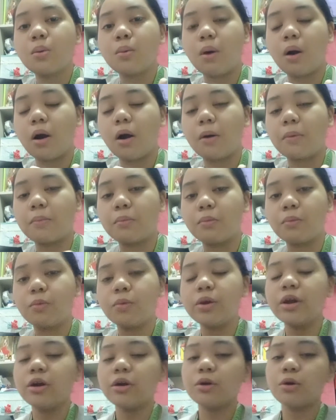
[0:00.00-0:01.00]

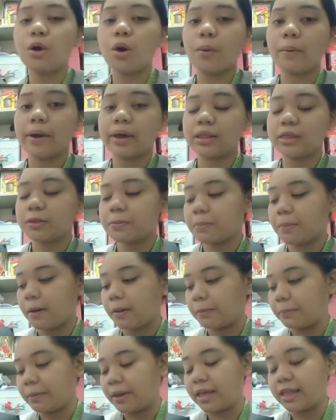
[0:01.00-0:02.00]
we are going to
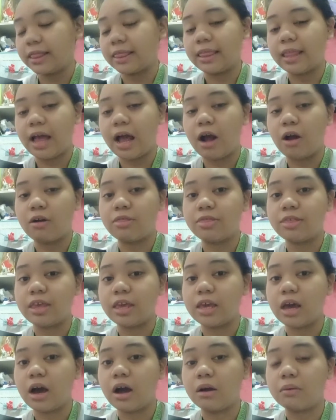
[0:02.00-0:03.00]
palpate now
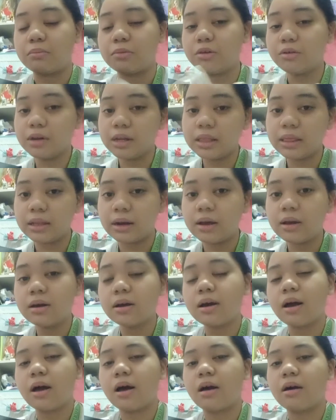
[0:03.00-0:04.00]
the urethra
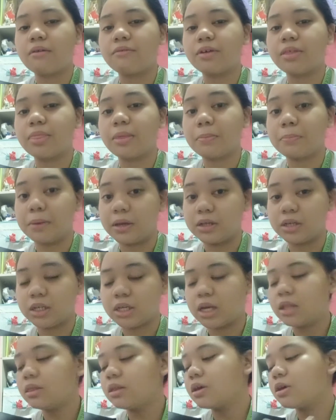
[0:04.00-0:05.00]
of the
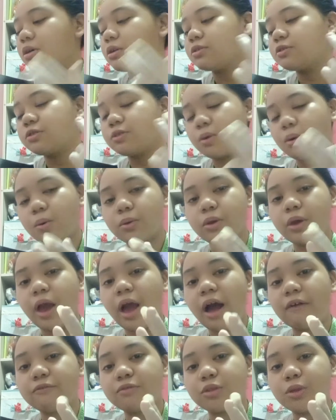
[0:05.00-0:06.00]
patient. So you
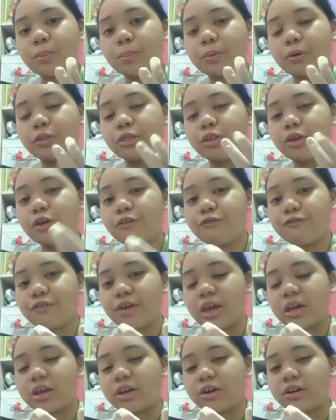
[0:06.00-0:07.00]
have to put your
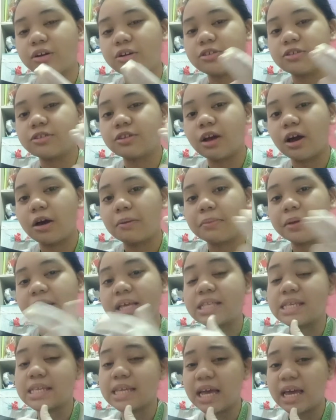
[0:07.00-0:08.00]
fingers
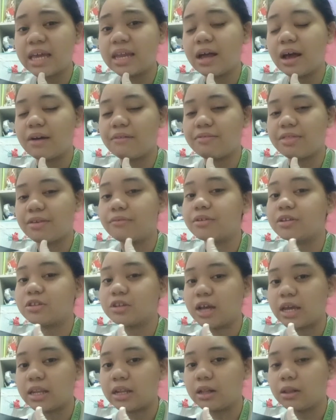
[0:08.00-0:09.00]
inside of the
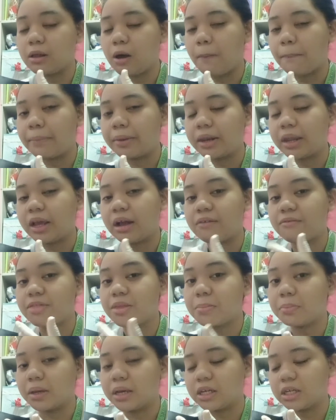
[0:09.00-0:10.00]
vaginal opening of the
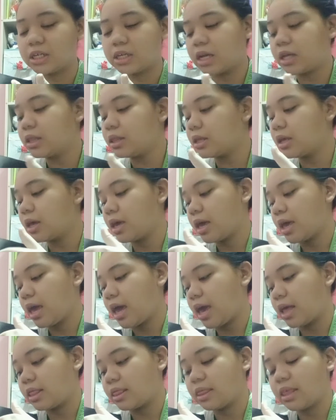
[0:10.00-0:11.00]
patient.
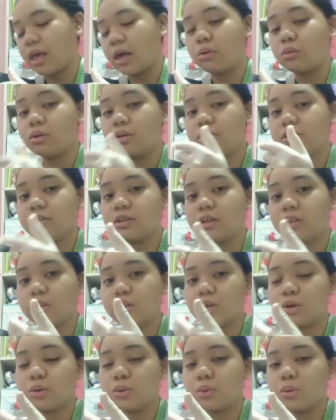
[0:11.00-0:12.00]
And then once that
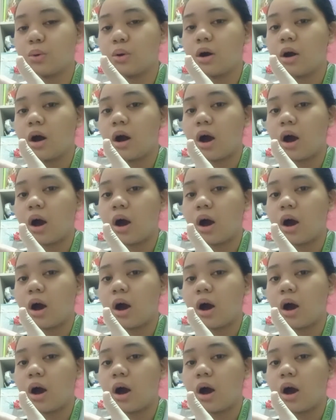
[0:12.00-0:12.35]
you